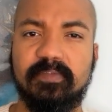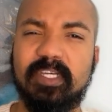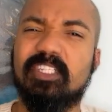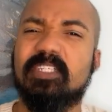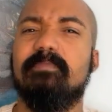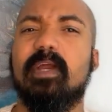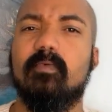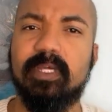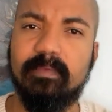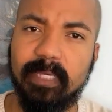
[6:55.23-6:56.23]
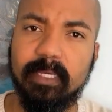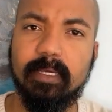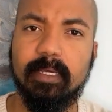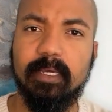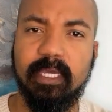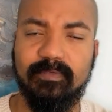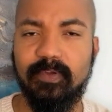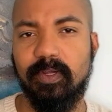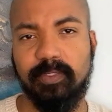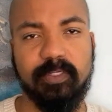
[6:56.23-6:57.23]
So if you can just bear with me
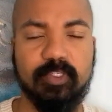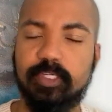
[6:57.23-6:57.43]
if you hear those.